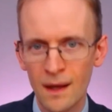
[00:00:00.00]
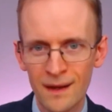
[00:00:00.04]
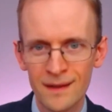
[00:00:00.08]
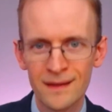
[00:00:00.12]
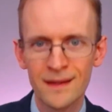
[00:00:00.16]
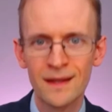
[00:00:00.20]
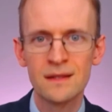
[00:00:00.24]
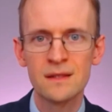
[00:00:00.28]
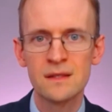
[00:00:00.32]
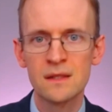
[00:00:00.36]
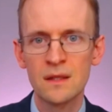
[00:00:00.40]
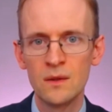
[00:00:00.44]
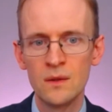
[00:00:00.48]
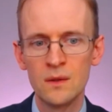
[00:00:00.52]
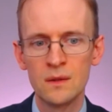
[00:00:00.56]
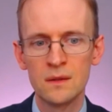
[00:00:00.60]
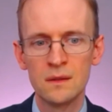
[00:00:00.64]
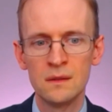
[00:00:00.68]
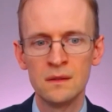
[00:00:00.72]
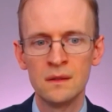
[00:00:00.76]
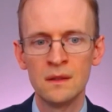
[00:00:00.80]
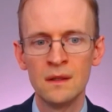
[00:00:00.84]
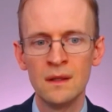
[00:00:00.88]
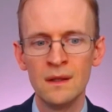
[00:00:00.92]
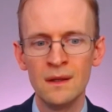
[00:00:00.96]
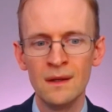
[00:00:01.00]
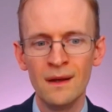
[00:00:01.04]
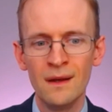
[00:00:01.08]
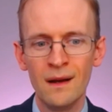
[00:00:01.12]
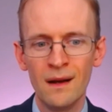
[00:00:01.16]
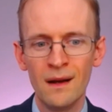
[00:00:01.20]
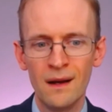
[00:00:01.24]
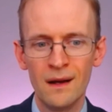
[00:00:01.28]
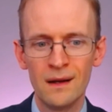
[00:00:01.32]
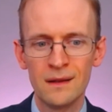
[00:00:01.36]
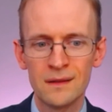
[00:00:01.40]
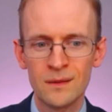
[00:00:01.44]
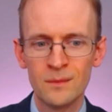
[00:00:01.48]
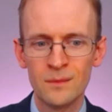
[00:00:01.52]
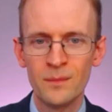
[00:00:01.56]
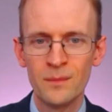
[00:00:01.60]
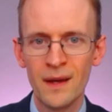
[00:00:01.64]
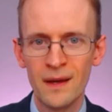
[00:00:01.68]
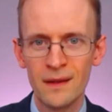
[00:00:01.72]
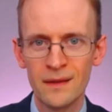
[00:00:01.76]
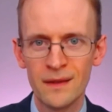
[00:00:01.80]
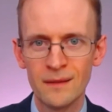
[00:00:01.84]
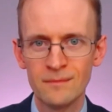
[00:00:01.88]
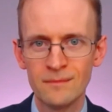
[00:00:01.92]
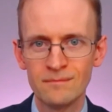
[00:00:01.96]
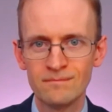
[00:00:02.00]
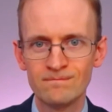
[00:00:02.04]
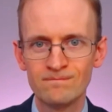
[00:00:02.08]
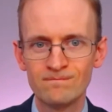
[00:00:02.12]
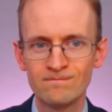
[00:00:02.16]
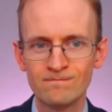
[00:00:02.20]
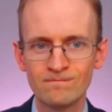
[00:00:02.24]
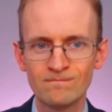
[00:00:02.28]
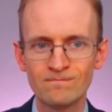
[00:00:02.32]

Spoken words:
Again, so you can compare them.